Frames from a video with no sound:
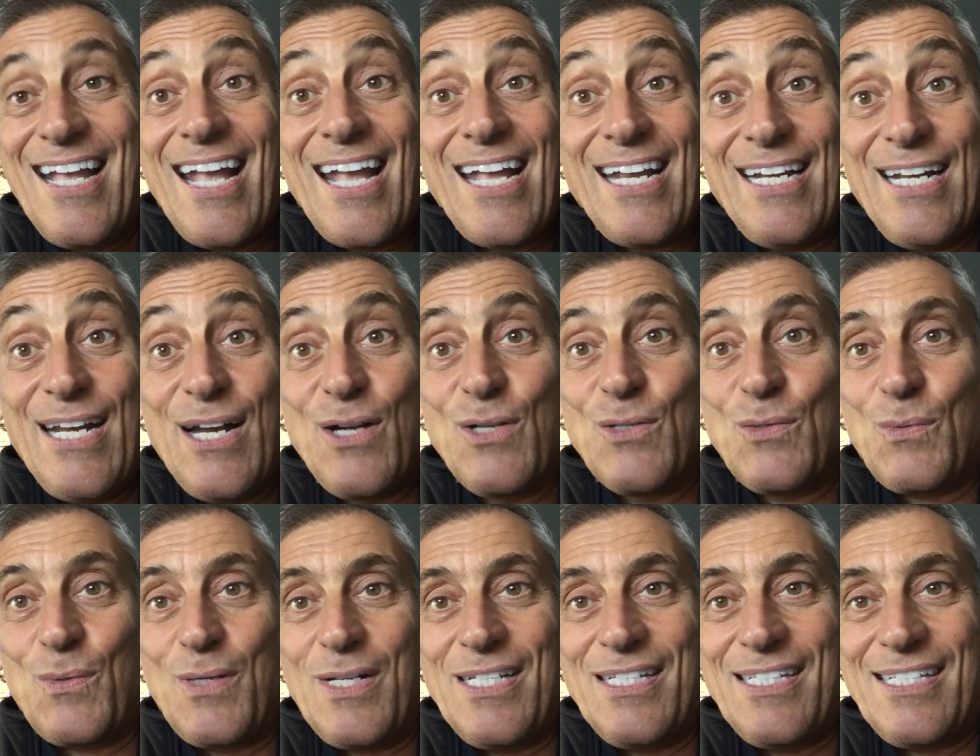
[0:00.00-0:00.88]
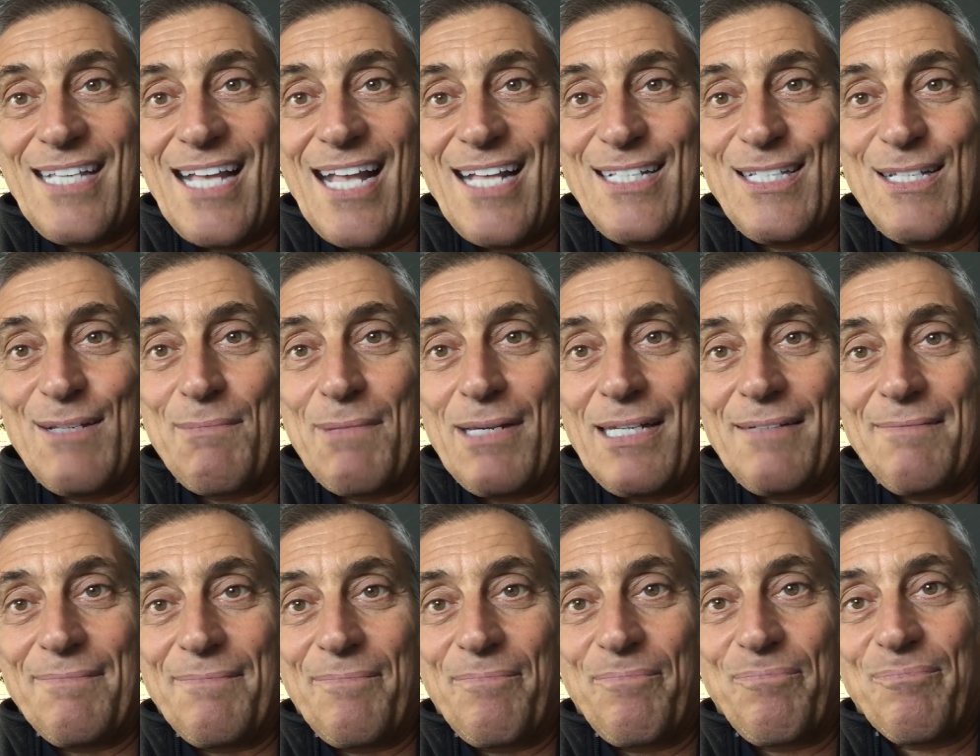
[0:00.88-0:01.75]
And here's what he said to me,
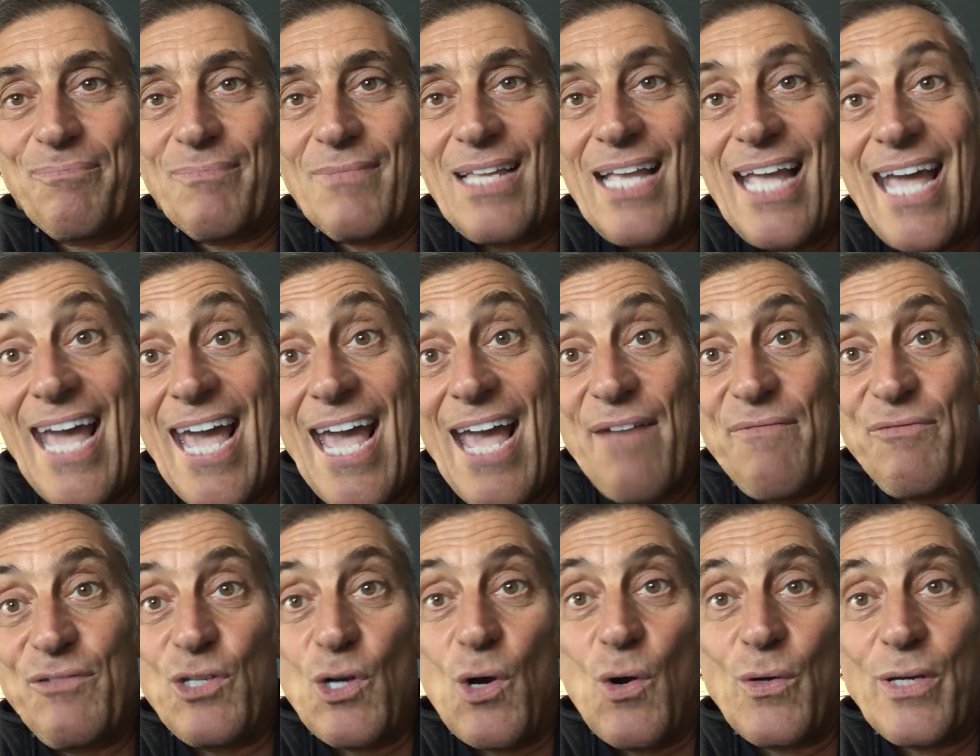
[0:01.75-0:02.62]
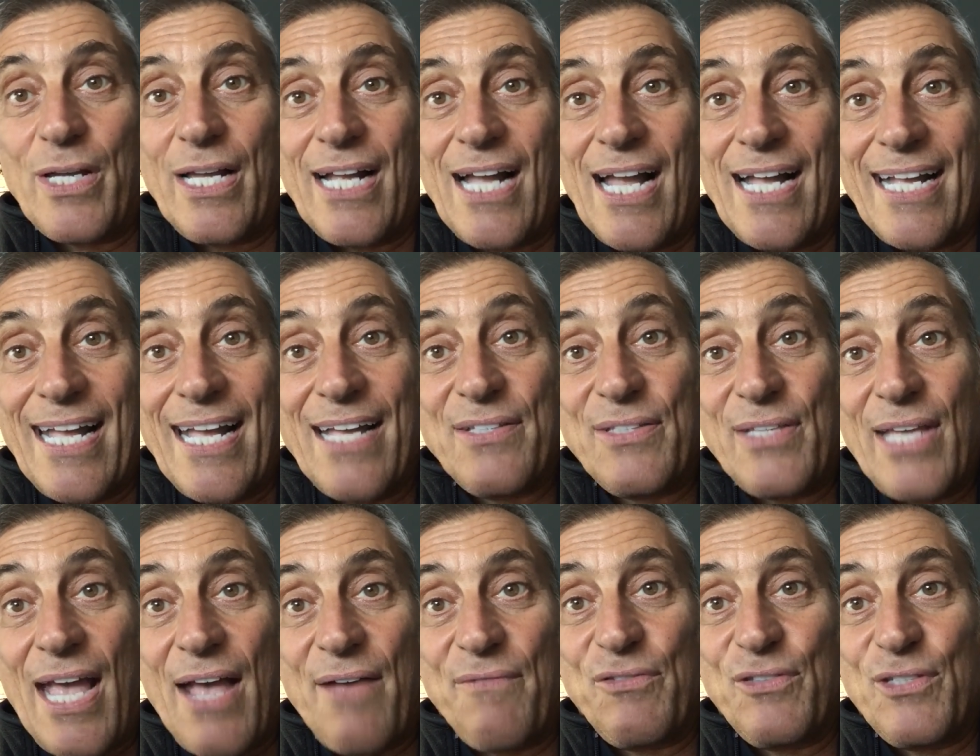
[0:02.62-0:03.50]
half joking, I guess,
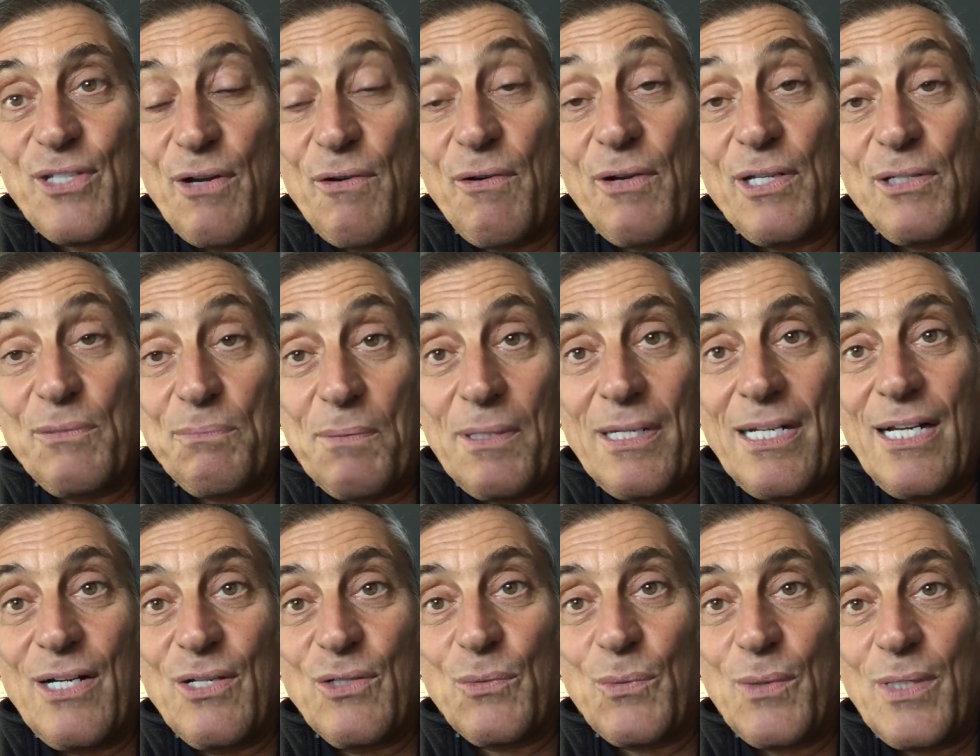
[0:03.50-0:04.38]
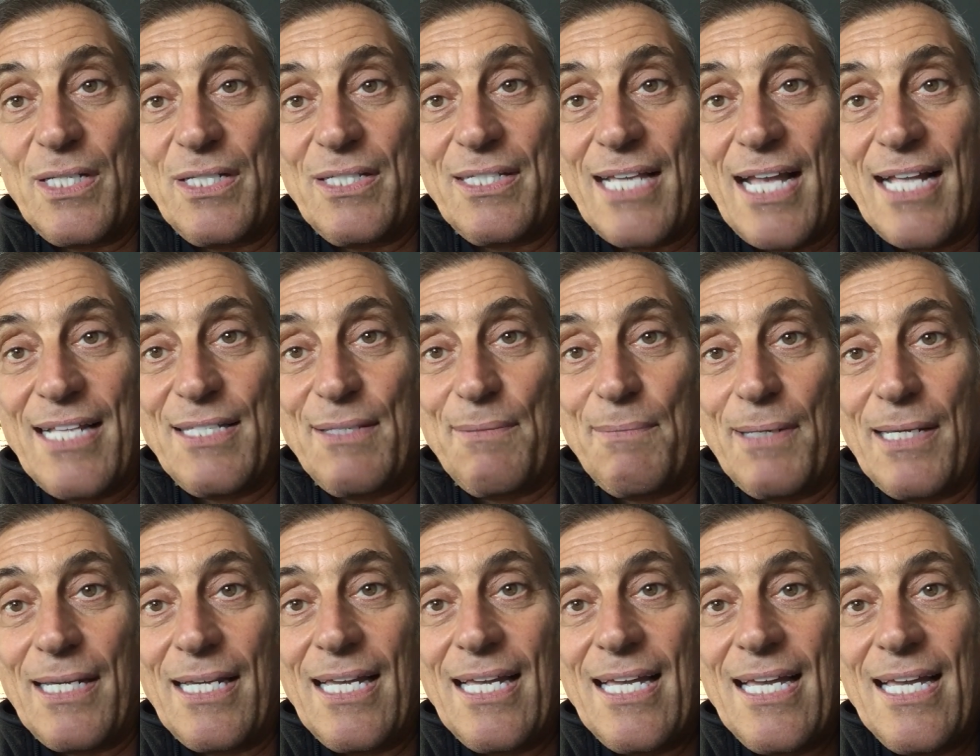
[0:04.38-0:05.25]
half serious, but here's what he said to me.